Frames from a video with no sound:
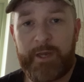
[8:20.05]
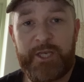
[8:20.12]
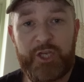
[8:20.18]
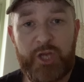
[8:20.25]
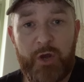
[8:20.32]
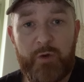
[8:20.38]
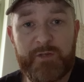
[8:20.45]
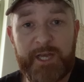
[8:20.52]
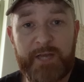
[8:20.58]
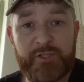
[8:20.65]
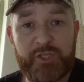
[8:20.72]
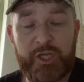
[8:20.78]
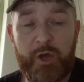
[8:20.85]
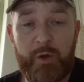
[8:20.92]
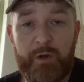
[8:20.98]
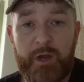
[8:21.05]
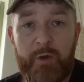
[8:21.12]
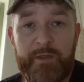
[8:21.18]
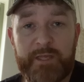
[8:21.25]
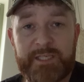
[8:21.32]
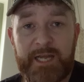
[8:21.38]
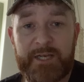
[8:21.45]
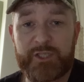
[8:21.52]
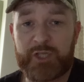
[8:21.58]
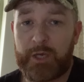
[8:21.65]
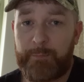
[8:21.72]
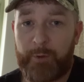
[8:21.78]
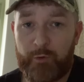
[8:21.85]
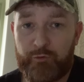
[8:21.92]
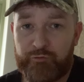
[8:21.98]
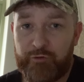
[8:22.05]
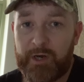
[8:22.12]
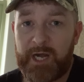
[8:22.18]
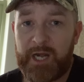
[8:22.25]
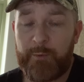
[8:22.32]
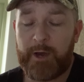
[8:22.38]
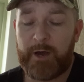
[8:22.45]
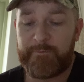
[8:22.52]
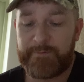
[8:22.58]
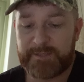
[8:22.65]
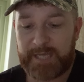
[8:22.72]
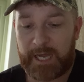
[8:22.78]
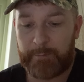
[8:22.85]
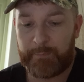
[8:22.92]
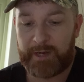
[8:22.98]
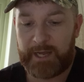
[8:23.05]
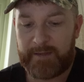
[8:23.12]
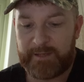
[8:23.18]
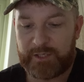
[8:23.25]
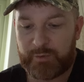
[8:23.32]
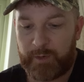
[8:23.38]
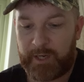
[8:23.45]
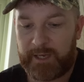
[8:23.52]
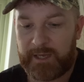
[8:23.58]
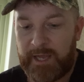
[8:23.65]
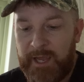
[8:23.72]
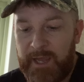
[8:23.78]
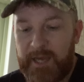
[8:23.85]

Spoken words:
He knows how to go low. This lad is going to bode really well for Zach Blair this week.